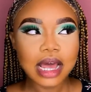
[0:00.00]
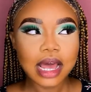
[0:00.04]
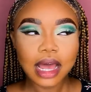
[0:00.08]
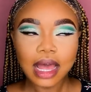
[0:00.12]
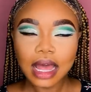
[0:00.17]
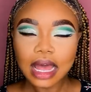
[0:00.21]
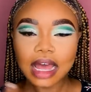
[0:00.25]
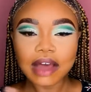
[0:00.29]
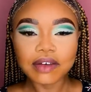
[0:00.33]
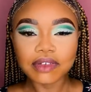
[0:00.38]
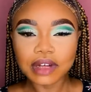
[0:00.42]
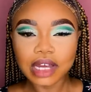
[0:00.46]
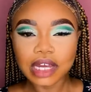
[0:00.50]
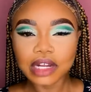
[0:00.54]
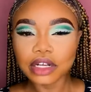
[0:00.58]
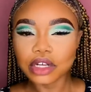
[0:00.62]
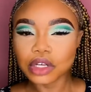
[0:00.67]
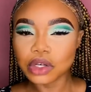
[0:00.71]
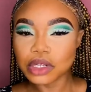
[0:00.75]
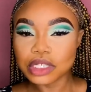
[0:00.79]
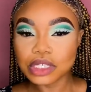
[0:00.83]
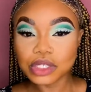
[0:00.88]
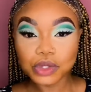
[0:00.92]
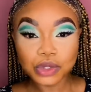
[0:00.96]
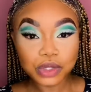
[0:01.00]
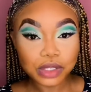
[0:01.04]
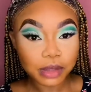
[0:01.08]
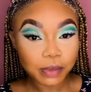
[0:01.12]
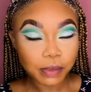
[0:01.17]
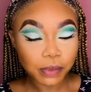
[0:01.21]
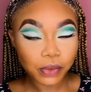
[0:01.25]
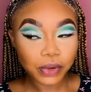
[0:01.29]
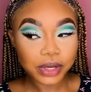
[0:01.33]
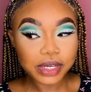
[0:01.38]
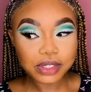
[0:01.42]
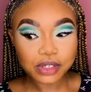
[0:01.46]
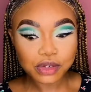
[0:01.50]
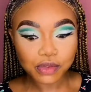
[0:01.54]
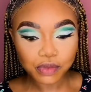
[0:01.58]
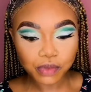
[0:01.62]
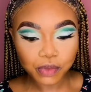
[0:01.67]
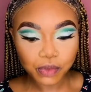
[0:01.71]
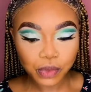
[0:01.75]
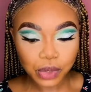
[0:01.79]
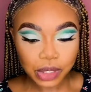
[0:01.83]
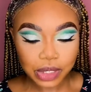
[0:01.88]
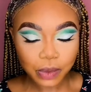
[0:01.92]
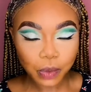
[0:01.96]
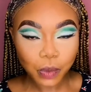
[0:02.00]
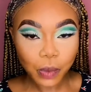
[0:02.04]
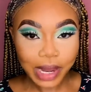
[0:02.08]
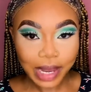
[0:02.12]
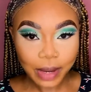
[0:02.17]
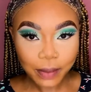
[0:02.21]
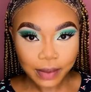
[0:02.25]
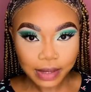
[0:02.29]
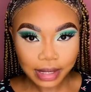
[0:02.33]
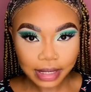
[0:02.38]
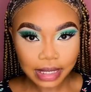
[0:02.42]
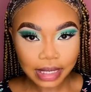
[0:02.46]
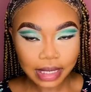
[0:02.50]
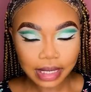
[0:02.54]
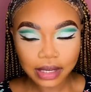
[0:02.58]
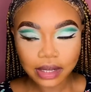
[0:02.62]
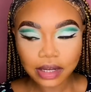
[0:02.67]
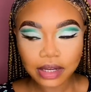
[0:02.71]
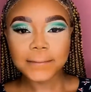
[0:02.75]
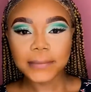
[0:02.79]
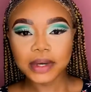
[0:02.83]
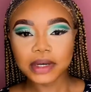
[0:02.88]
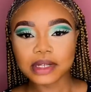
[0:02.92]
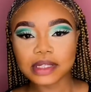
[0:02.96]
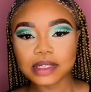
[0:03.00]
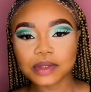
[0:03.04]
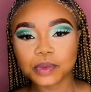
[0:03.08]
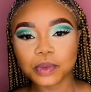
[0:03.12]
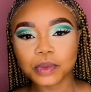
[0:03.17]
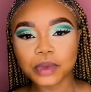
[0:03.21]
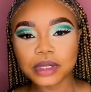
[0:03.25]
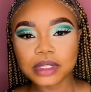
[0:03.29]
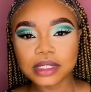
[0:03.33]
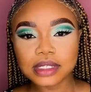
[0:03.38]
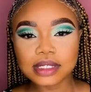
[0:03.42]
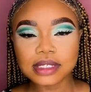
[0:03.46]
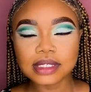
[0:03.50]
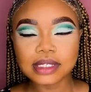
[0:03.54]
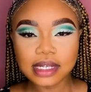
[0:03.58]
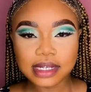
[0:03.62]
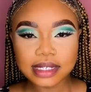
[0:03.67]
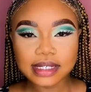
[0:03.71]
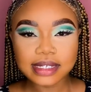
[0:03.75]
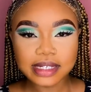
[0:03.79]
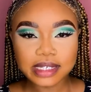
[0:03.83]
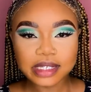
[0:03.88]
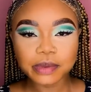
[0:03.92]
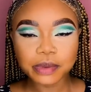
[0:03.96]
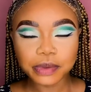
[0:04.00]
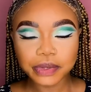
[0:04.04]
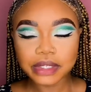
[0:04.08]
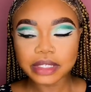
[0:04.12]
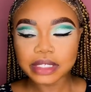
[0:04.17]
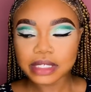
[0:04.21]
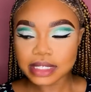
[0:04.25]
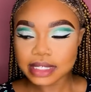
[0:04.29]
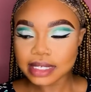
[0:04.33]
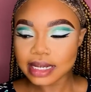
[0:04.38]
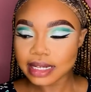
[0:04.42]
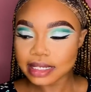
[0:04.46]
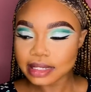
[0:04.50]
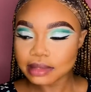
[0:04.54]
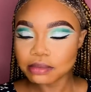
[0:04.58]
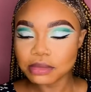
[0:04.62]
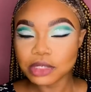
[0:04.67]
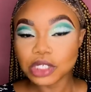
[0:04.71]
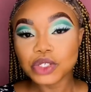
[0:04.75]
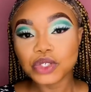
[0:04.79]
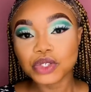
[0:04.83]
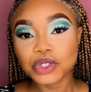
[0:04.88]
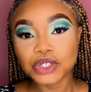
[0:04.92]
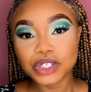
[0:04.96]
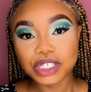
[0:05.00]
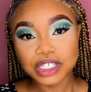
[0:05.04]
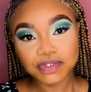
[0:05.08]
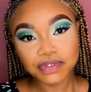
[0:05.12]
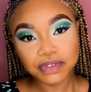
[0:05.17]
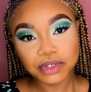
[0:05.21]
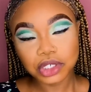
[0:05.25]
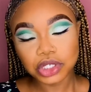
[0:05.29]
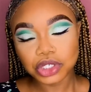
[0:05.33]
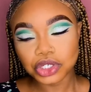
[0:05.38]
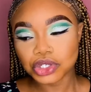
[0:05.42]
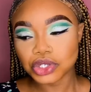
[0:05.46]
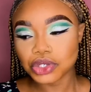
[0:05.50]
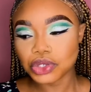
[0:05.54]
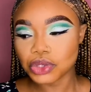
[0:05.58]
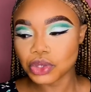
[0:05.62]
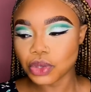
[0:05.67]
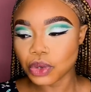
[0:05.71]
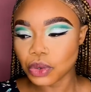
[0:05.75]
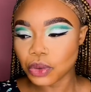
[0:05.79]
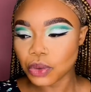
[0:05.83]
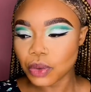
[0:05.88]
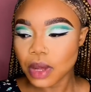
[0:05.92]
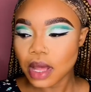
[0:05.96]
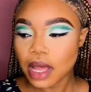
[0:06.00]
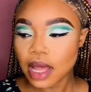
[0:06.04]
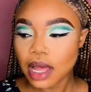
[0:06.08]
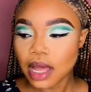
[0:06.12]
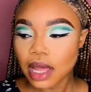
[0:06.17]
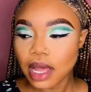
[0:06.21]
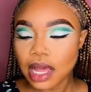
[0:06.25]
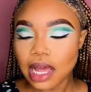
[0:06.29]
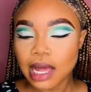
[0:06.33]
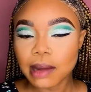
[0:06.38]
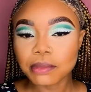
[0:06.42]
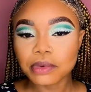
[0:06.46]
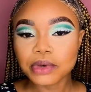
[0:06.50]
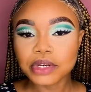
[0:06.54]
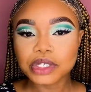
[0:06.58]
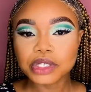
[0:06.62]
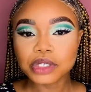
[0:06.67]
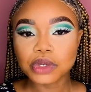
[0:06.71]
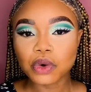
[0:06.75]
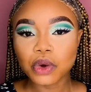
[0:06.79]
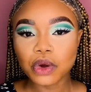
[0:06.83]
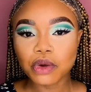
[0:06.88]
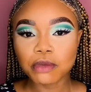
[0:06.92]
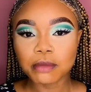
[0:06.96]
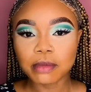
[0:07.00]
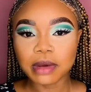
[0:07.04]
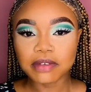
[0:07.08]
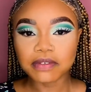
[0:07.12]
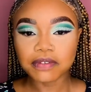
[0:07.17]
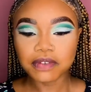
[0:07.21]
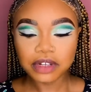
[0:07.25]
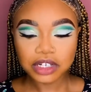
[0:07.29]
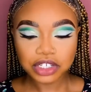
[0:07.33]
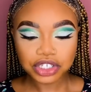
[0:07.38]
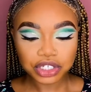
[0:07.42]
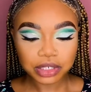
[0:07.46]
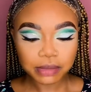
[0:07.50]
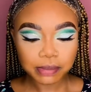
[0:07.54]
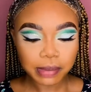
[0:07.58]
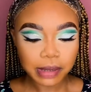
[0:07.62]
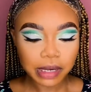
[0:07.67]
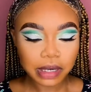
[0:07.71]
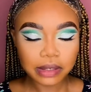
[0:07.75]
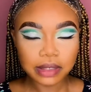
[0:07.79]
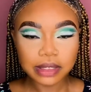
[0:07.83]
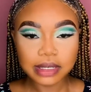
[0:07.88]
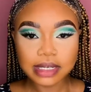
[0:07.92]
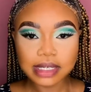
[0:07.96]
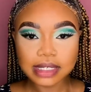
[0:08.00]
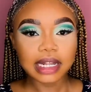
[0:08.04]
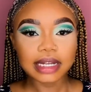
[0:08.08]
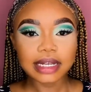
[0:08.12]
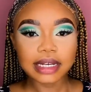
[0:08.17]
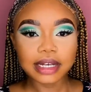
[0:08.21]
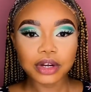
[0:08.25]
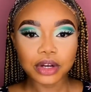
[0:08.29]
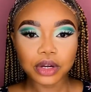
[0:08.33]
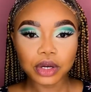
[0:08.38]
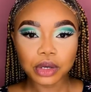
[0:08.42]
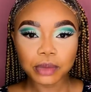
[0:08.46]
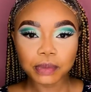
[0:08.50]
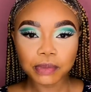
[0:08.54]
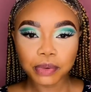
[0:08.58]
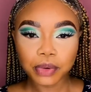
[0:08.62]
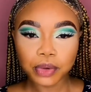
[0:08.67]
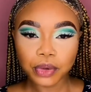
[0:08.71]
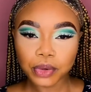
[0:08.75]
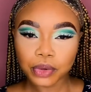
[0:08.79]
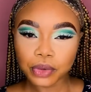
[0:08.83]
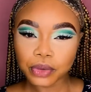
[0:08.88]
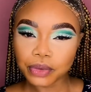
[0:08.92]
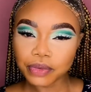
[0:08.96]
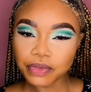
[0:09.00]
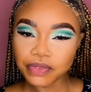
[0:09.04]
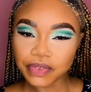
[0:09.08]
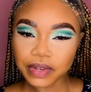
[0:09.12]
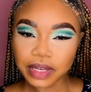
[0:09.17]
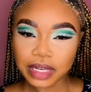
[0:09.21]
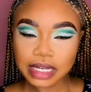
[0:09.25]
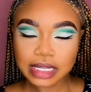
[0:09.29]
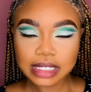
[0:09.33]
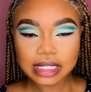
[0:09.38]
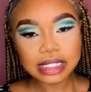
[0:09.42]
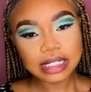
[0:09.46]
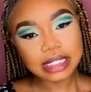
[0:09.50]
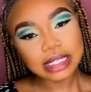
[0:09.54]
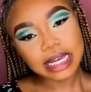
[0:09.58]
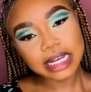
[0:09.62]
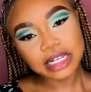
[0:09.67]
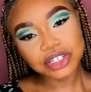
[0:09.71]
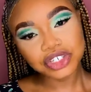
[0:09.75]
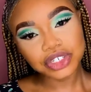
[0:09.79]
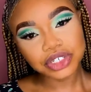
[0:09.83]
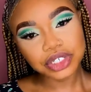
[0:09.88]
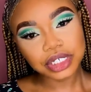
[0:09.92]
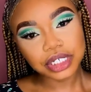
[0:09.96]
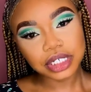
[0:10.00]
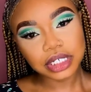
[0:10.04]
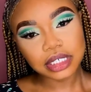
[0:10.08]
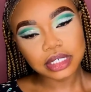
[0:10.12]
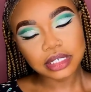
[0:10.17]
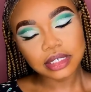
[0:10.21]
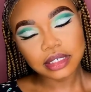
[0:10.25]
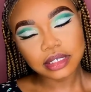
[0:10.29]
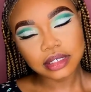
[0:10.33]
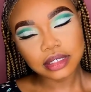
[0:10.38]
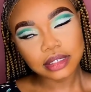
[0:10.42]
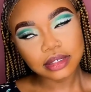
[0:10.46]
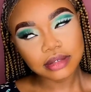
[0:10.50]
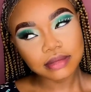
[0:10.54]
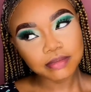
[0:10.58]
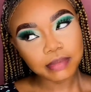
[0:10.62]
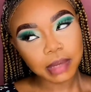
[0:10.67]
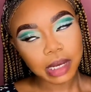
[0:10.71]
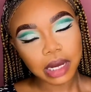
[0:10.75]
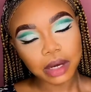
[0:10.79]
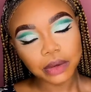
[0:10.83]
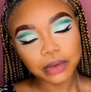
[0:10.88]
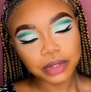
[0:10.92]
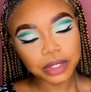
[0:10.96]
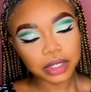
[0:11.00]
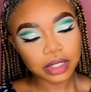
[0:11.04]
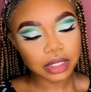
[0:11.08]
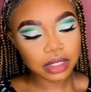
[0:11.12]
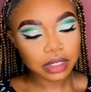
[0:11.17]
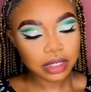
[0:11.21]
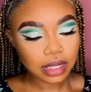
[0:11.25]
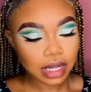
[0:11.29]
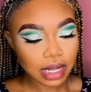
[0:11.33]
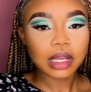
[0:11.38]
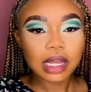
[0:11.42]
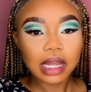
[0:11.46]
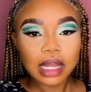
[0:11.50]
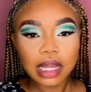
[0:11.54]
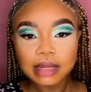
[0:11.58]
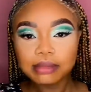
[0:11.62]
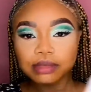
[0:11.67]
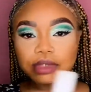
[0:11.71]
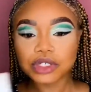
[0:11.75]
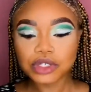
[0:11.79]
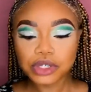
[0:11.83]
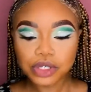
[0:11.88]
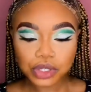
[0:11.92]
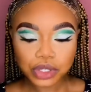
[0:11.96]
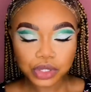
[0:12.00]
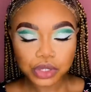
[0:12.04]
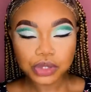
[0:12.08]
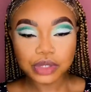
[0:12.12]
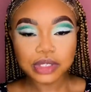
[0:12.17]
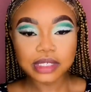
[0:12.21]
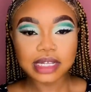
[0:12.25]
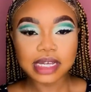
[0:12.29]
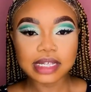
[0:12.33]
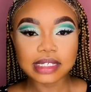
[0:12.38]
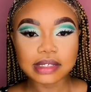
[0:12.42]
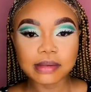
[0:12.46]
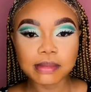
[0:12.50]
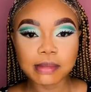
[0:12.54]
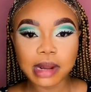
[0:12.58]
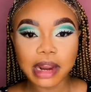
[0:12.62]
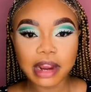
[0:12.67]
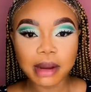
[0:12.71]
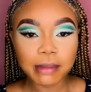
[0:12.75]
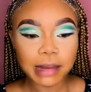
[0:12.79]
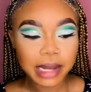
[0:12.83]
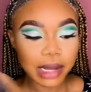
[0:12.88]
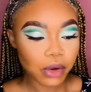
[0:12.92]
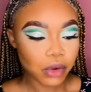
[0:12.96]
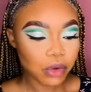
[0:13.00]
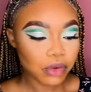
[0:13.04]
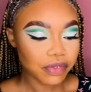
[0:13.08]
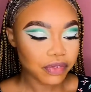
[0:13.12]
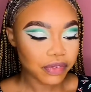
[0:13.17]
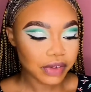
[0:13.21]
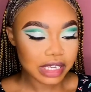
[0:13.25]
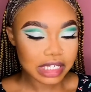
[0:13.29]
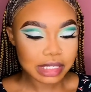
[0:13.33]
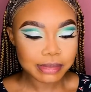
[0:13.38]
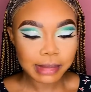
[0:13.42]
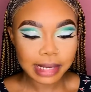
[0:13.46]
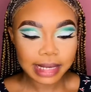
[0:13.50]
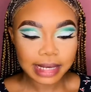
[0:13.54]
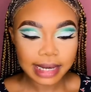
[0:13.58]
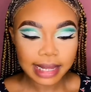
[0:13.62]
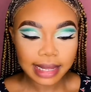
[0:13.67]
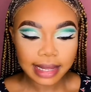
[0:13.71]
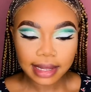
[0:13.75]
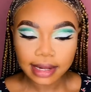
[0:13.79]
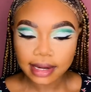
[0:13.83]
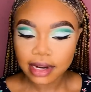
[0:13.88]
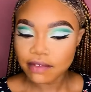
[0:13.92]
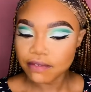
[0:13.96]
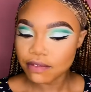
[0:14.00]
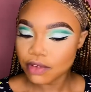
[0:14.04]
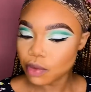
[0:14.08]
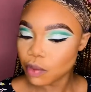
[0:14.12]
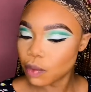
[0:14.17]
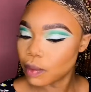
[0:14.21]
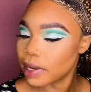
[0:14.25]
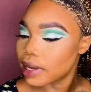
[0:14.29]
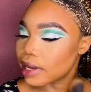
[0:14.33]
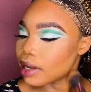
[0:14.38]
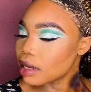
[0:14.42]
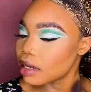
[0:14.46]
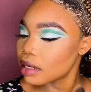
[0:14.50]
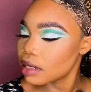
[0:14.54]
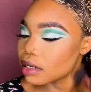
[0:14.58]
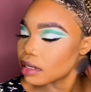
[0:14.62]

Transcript: I've kind of gotten to the point of why we're here. But one certain spirit is telling me to just finish, so I'm going to go in with my finishing powder. It's LA Girl Pro Face HD powder. I'm just going to use that to marry my whole face, my neck and everywhere,